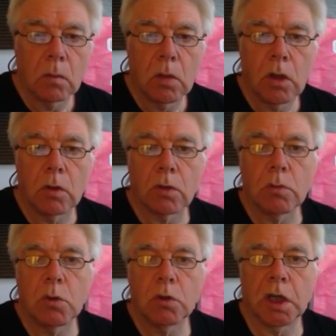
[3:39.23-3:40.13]
Well,
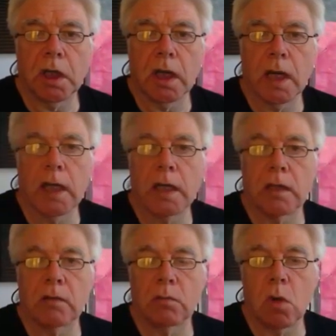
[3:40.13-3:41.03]
good morning
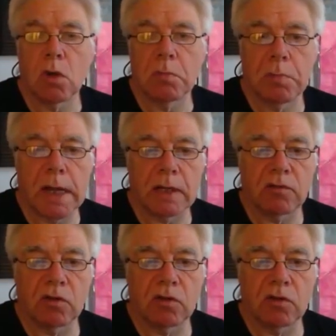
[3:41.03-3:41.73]
and welcome back